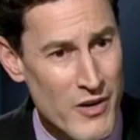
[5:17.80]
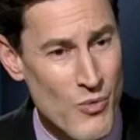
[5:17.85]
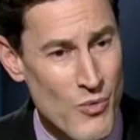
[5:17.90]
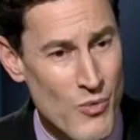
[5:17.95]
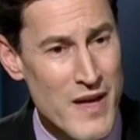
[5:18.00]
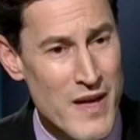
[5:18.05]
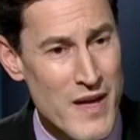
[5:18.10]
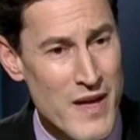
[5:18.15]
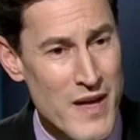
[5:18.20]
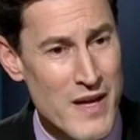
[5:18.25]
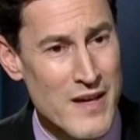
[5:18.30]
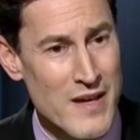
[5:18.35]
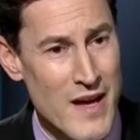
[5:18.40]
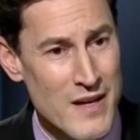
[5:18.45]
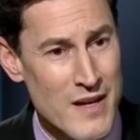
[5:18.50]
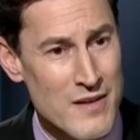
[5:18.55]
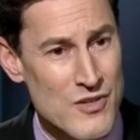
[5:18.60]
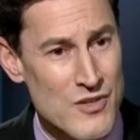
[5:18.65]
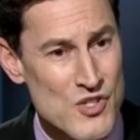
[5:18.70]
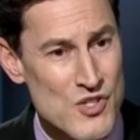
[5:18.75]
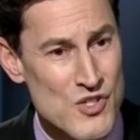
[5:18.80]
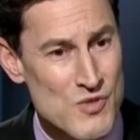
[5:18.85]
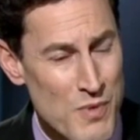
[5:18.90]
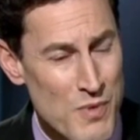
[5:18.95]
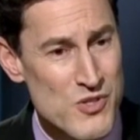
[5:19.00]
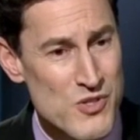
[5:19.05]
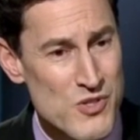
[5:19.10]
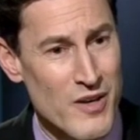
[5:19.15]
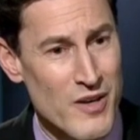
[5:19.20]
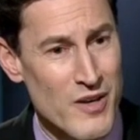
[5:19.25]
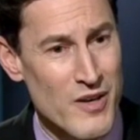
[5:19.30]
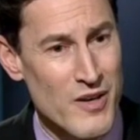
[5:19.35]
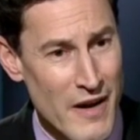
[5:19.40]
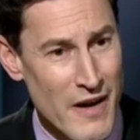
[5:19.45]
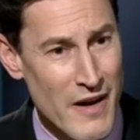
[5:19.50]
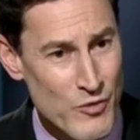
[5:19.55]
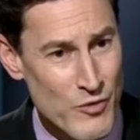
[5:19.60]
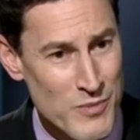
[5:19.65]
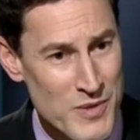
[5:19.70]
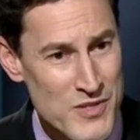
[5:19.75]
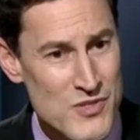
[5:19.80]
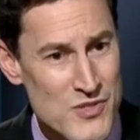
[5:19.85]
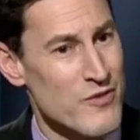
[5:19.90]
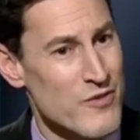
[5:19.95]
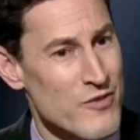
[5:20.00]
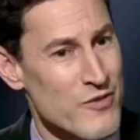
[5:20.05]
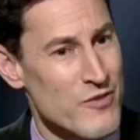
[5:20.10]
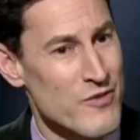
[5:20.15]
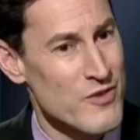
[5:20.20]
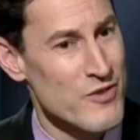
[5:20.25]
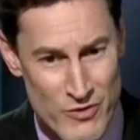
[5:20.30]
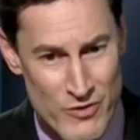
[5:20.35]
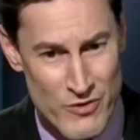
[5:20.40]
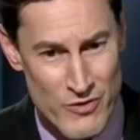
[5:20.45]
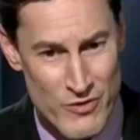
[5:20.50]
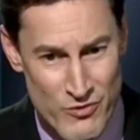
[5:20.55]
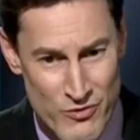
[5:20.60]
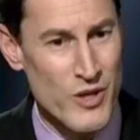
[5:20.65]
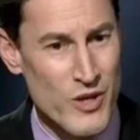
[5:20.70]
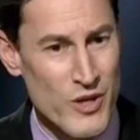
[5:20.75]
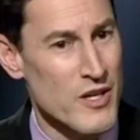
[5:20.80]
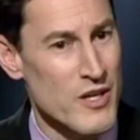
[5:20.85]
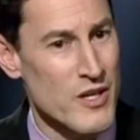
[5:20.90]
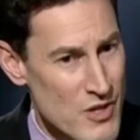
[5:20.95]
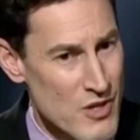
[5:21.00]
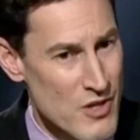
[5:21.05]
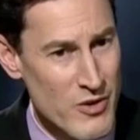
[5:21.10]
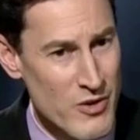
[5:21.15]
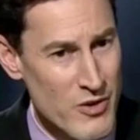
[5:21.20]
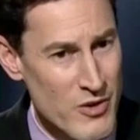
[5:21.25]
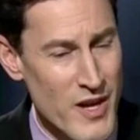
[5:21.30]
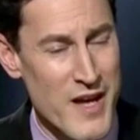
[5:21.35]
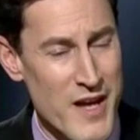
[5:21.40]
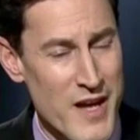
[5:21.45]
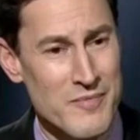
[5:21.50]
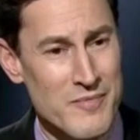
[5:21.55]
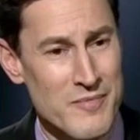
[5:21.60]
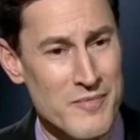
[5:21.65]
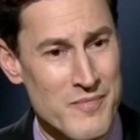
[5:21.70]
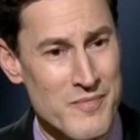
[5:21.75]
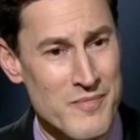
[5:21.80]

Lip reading: on when they can dispose of their governments, and if it's every 4 years, okay.